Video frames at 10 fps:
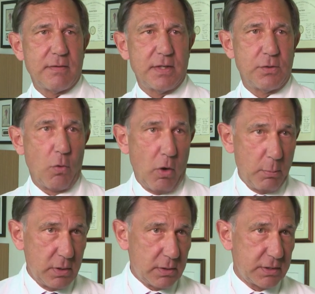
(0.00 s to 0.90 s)
the
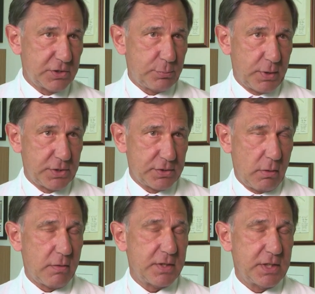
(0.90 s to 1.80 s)
normal expression
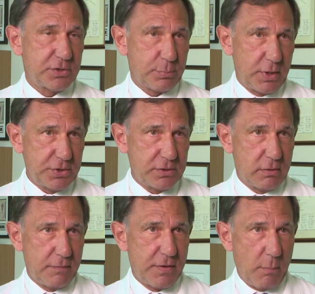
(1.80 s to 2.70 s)
or the expression
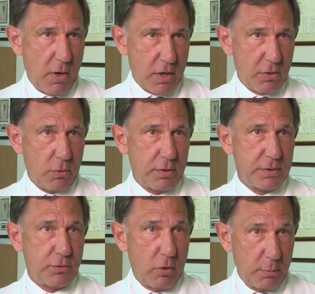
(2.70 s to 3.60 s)
of the marker
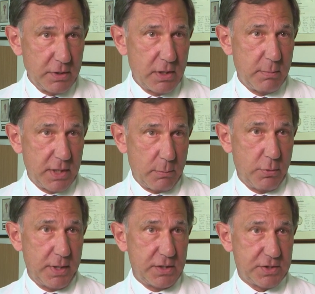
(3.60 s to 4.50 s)
on normal
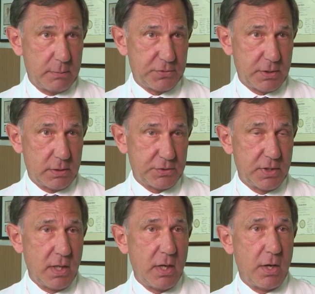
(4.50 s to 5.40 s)
hematopoietic stem cells
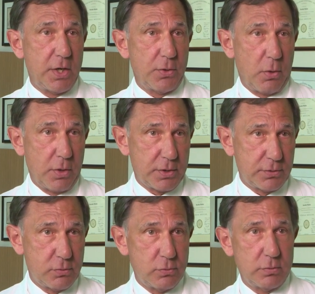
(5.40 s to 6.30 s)
in order
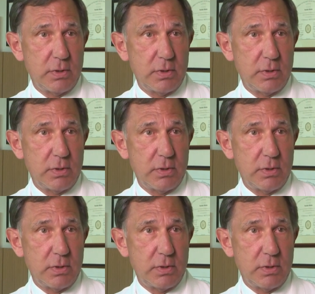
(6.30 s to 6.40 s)
to